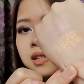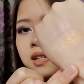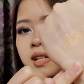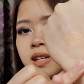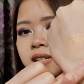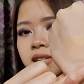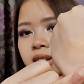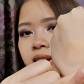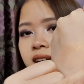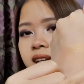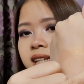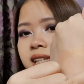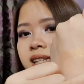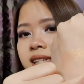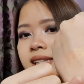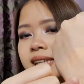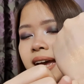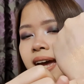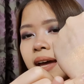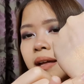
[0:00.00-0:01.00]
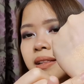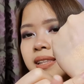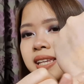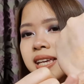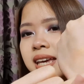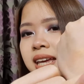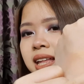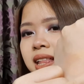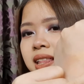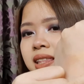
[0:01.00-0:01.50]
It's like a
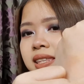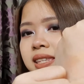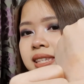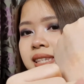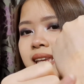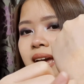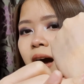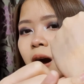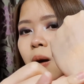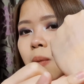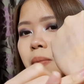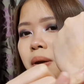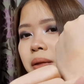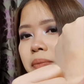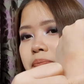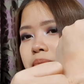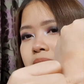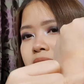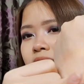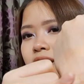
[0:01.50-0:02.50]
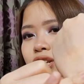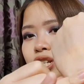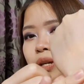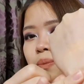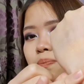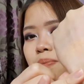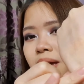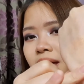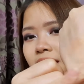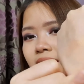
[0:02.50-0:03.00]
satin, salmon, peachy
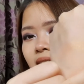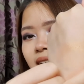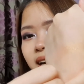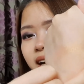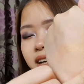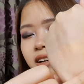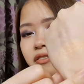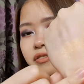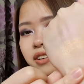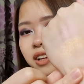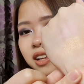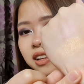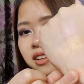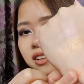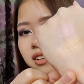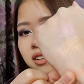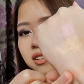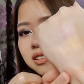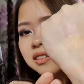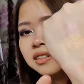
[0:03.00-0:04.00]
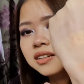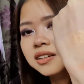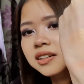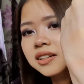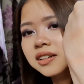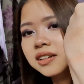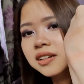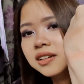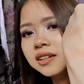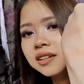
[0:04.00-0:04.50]
pink kind of color.
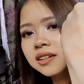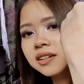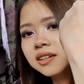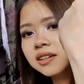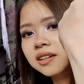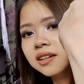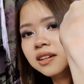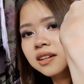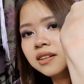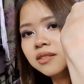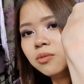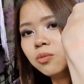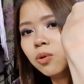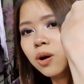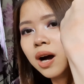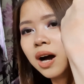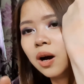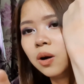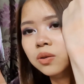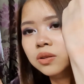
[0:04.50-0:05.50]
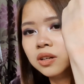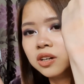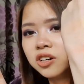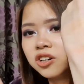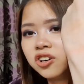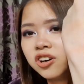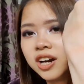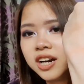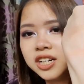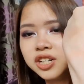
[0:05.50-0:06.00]
Wow, the
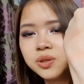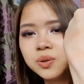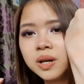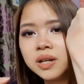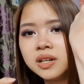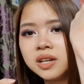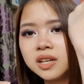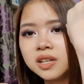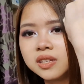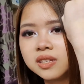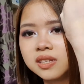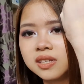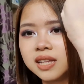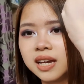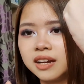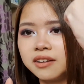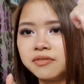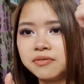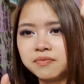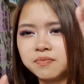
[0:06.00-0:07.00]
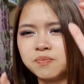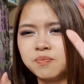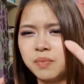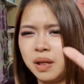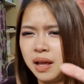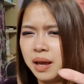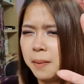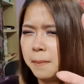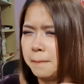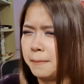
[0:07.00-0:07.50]
Crush one is like
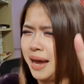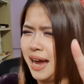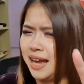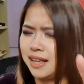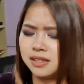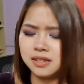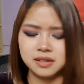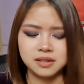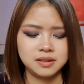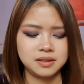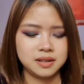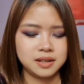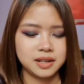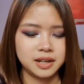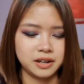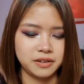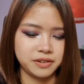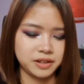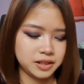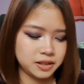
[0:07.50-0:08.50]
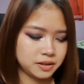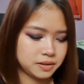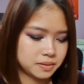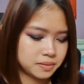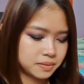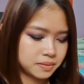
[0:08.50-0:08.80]
a matte kind of color.